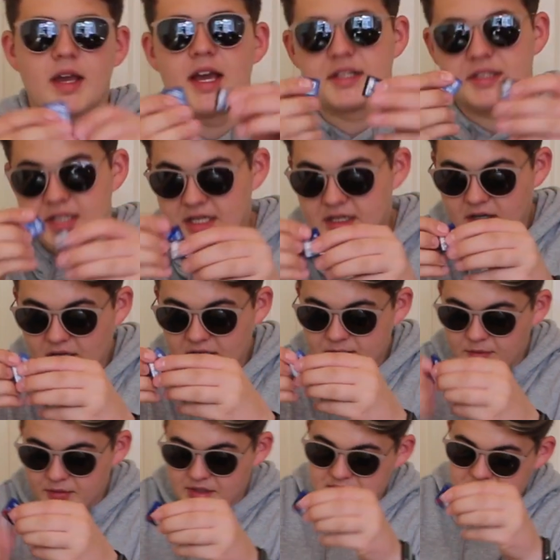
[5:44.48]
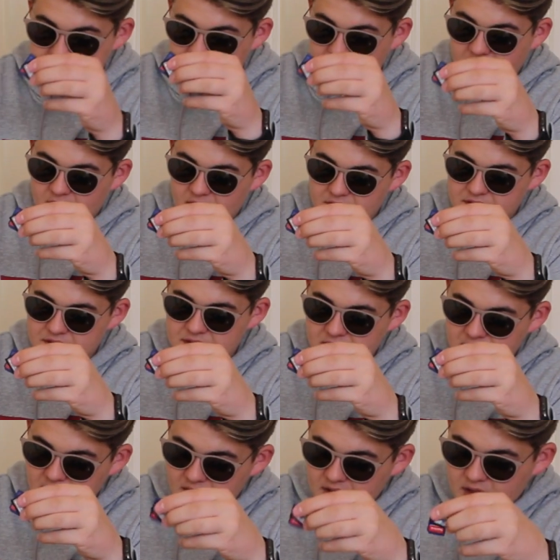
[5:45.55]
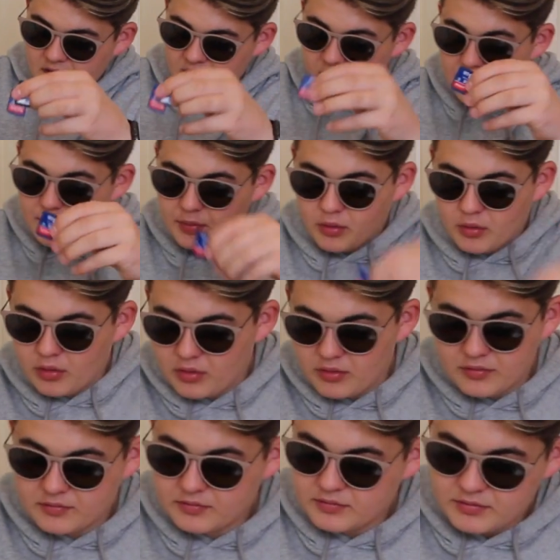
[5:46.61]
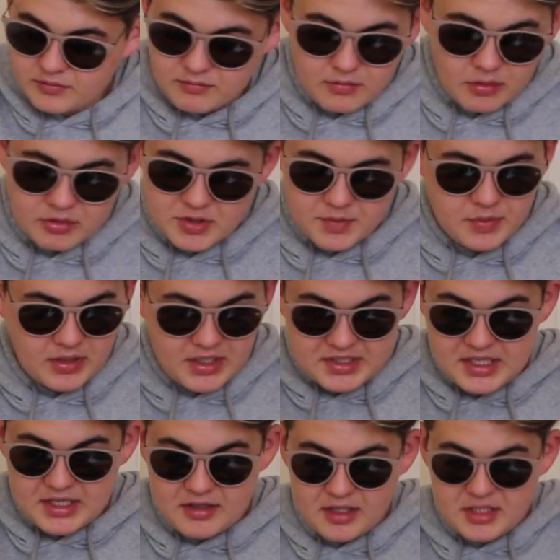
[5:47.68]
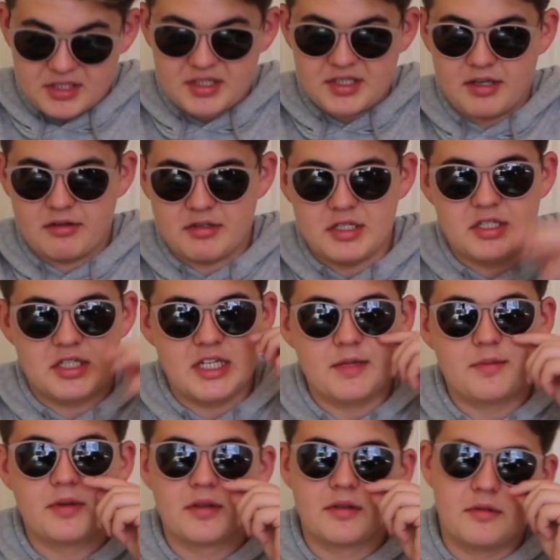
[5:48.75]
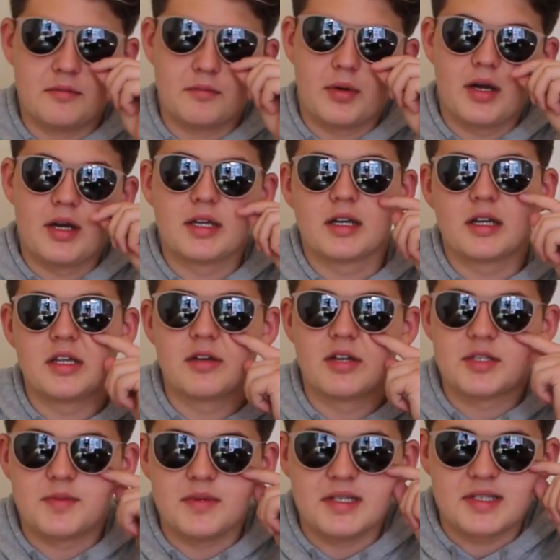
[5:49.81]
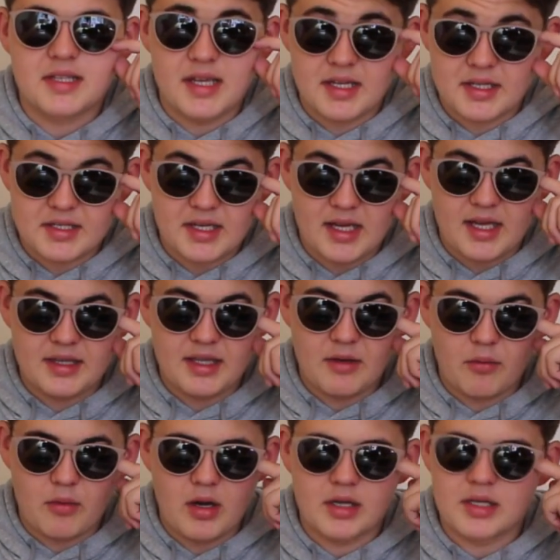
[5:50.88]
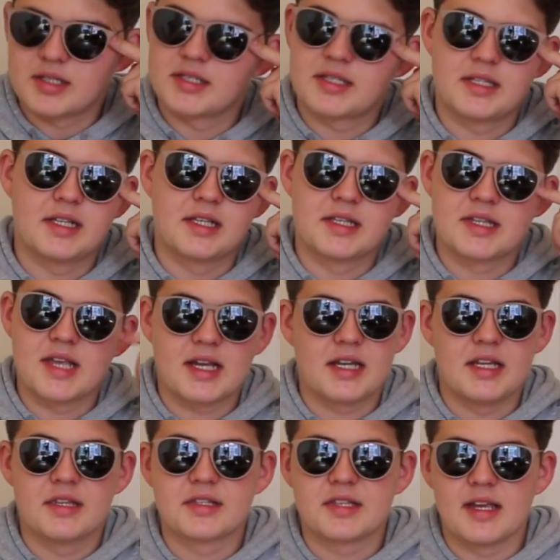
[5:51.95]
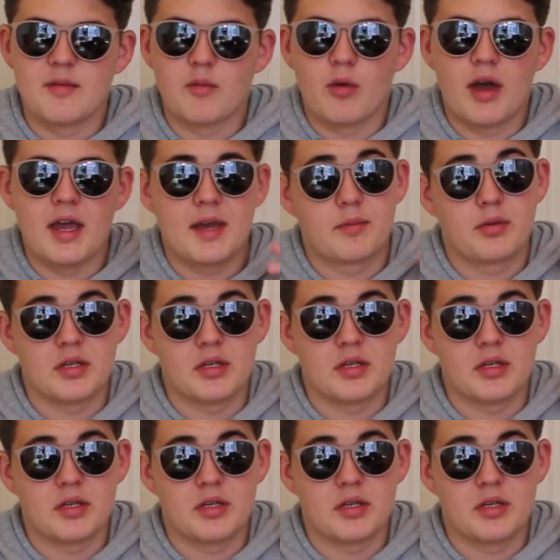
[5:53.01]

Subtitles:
SD cards upon SD cards. I bought multiple SD cards because they're actually cheaper than buying like USB sticks, and they work in exactly the same way.